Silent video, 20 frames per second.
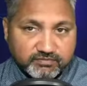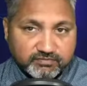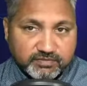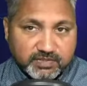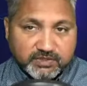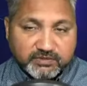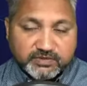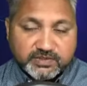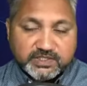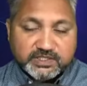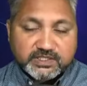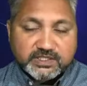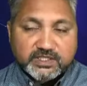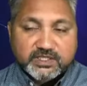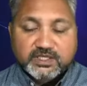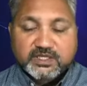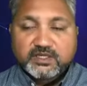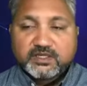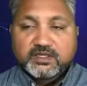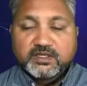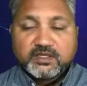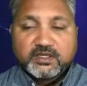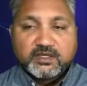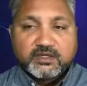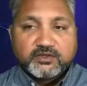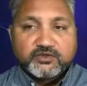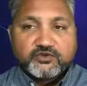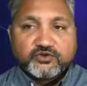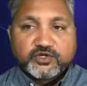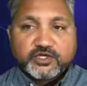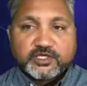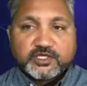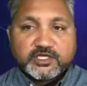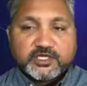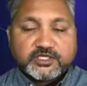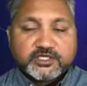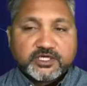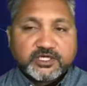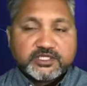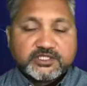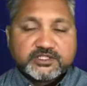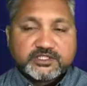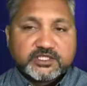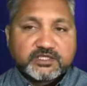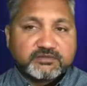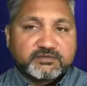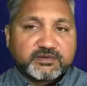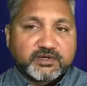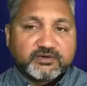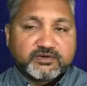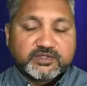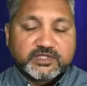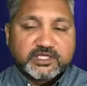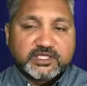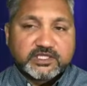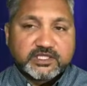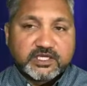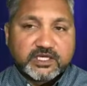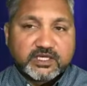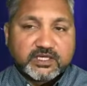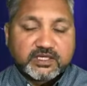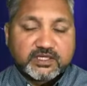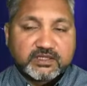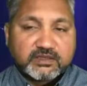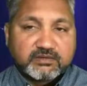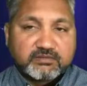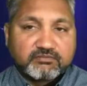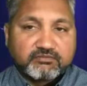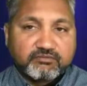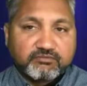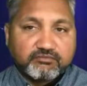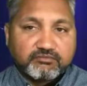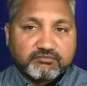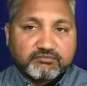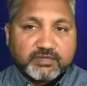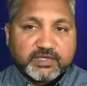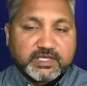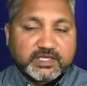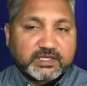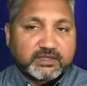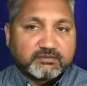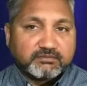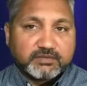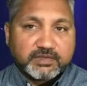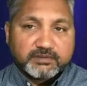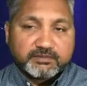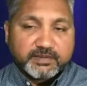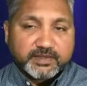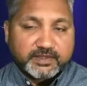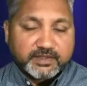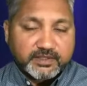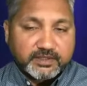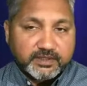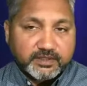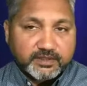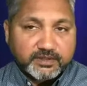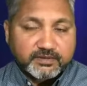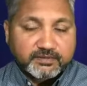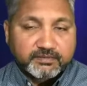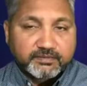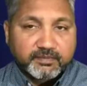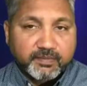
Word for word: Bhagavad Gita, you can literally see Bhagavad Gita being implemented here